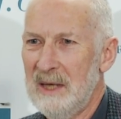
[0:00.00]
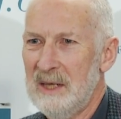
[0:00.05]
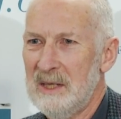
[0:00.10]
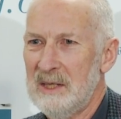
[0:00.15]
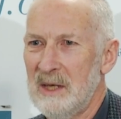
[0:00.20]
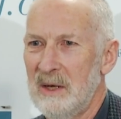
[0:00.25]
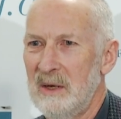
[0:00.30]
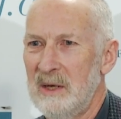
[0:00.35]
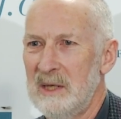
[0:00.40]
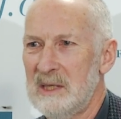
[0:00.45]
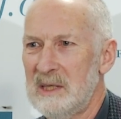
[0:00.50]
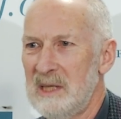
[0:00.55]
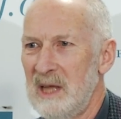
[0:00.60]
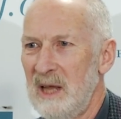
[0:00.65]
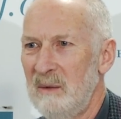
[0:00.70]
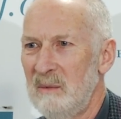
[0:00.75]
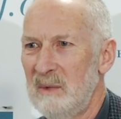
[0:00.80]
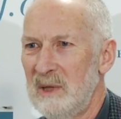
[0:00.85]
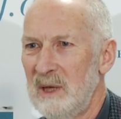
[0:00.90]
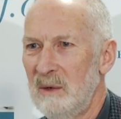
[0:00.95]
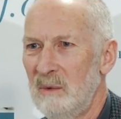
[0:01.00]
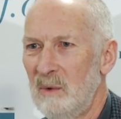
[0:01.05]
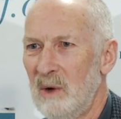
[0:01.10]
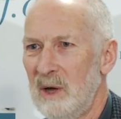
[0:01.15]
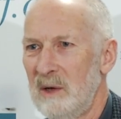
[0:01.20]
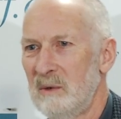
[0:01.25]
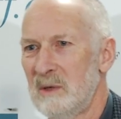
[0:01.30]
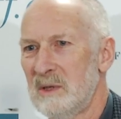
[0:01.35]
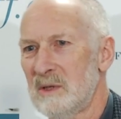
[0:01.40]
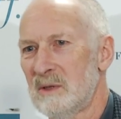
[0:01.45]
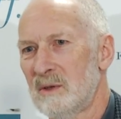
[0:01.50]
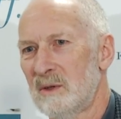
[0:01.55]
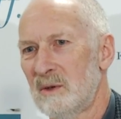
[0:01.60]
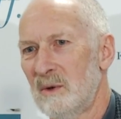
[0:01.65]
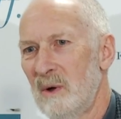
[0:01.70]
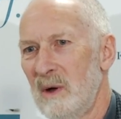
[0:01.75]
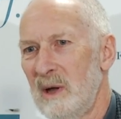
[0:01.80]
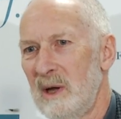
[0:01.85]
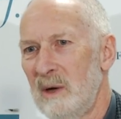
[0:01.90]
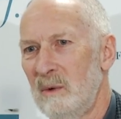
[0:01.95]
So it seemed that one was
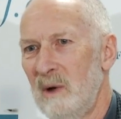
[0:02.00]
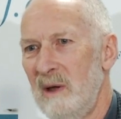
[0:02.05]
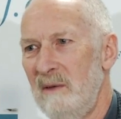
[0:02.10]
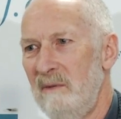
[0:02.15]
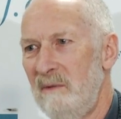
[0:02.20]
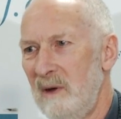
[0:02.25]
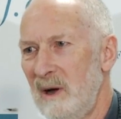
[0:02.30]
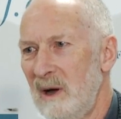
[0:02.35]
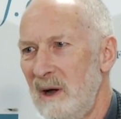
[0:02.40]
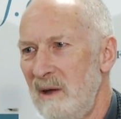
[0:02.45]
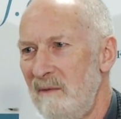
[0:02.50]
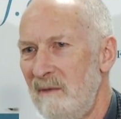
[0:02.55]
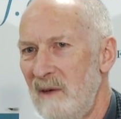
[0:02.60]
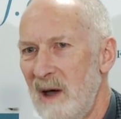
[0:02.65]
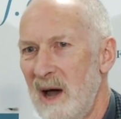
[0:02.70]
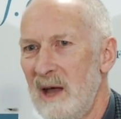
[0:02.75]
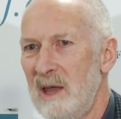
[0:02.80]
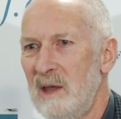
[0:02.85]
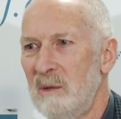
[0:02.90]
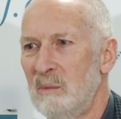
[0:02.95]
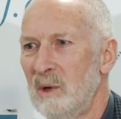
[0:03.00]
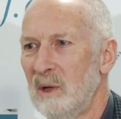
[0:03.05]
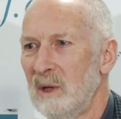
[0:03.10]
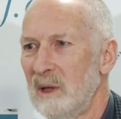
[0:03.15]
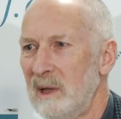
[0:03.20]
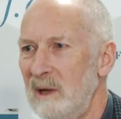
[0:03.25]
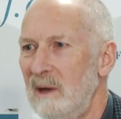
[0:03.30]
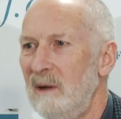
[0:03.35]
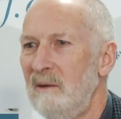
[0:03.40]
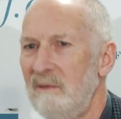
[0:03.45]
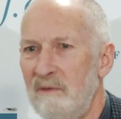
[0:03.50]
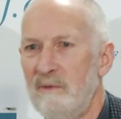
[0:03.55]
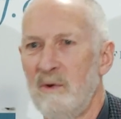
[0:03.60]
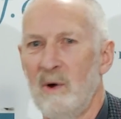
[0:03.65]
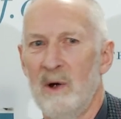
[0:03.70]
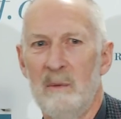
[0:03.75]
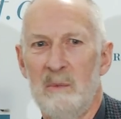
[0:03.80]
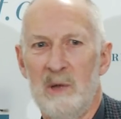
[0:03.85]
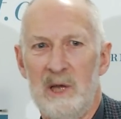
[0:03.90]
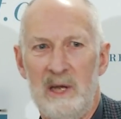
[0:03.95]
throwing away very valuable and
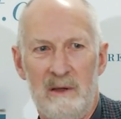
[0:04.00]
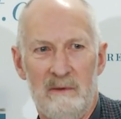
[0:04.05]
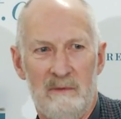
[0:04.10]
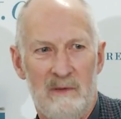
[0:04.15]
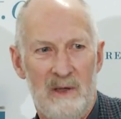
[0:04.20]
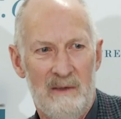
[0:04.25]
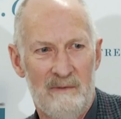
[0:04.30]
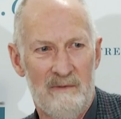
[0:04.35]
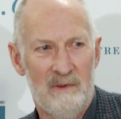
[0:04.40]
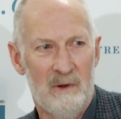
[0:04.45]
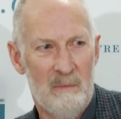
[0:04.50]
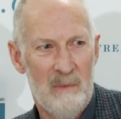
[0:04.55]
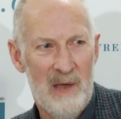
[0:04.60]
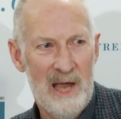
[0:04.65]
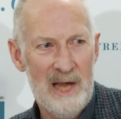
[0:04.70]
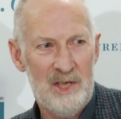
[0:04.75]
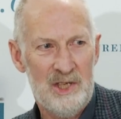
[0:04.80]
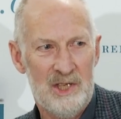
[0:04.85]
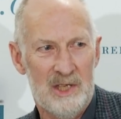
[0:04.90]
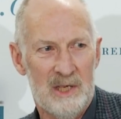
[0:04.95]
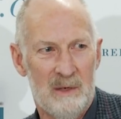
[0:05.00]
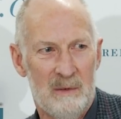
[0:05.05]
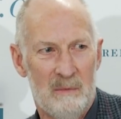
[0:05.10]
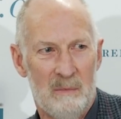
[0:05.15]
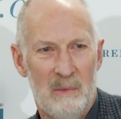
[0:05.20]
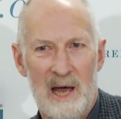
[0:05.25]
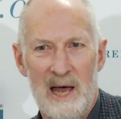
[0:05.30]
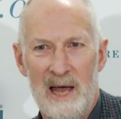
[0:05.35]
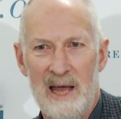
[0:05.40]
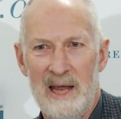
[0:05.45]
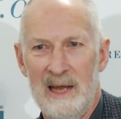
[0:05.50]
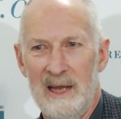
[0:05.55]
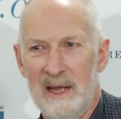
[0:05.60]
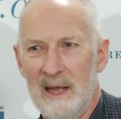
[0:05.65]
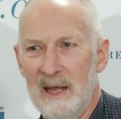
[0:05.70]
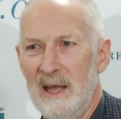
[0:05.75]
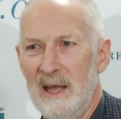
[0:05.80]
informative information by